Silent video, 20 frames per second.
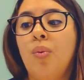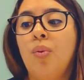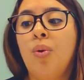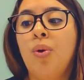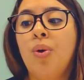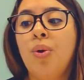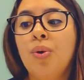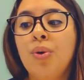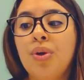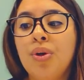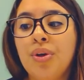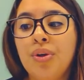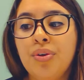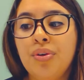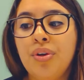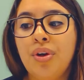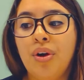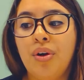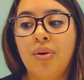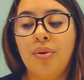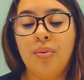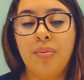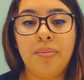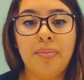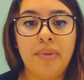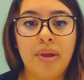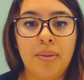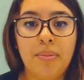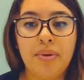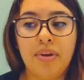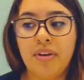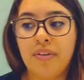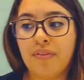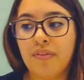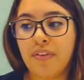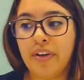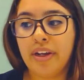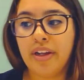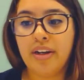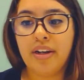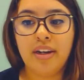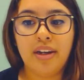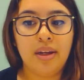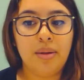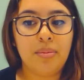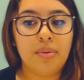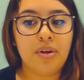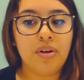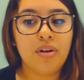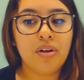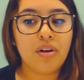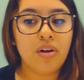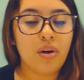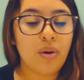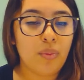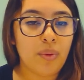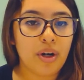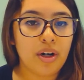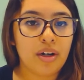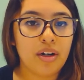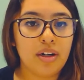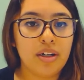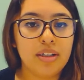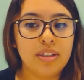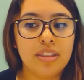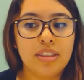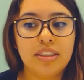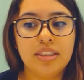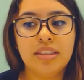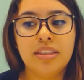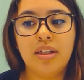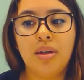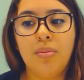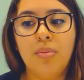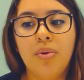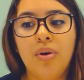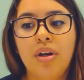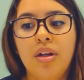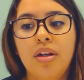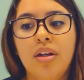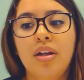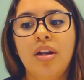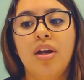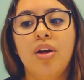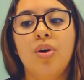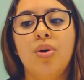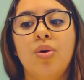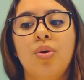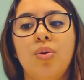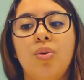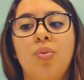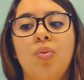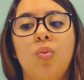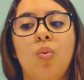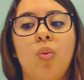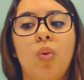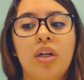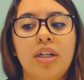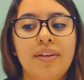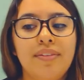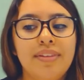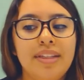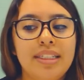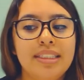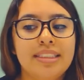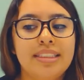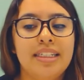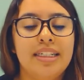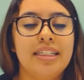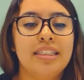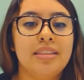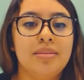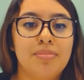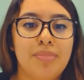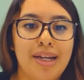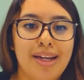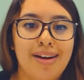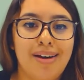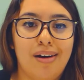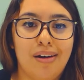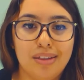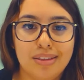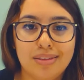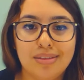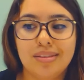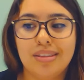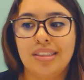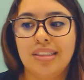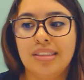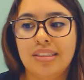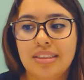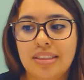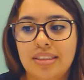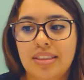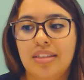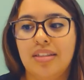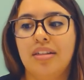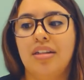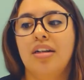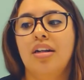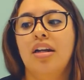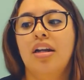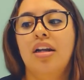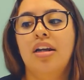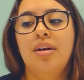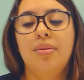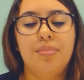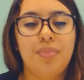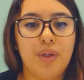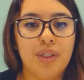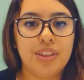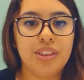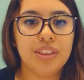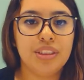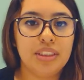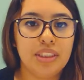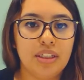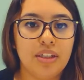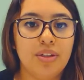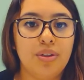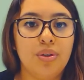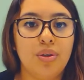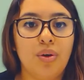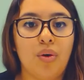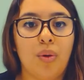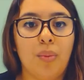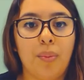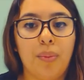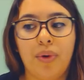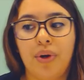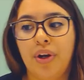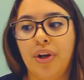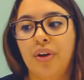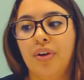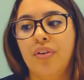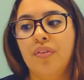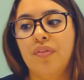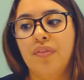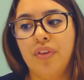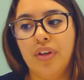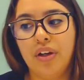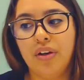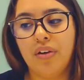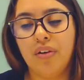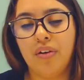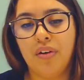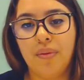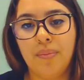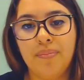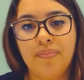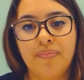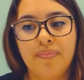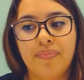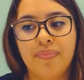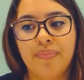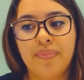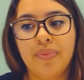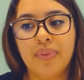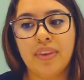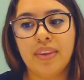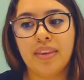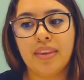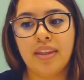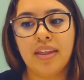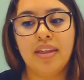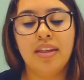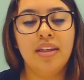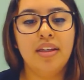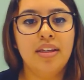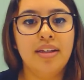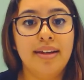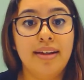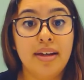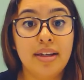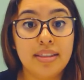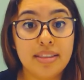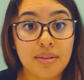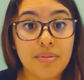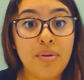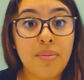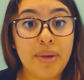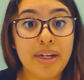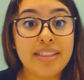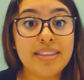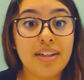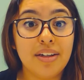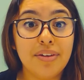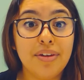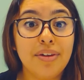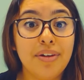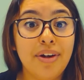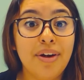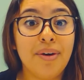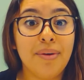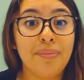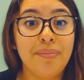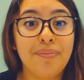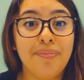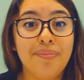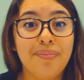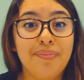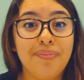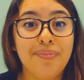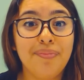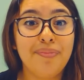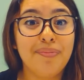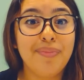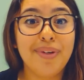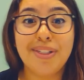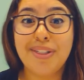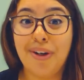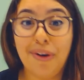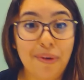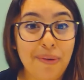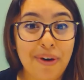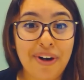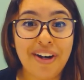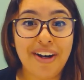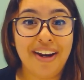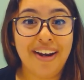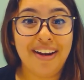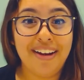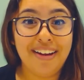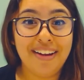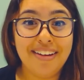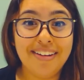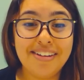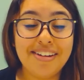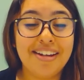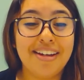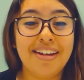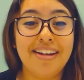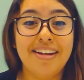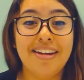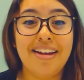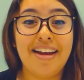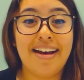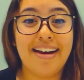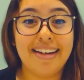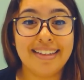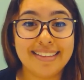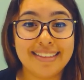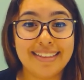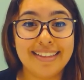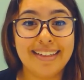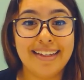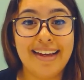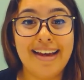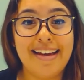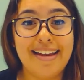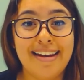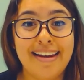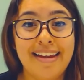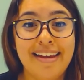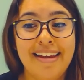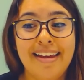Who do you know, maybe a friend, neighbor, or coworker, someone who one of these days might also consider purchasing a new or pre-owned vehicle? Someone might tell you no, but don't worry, you can ask again,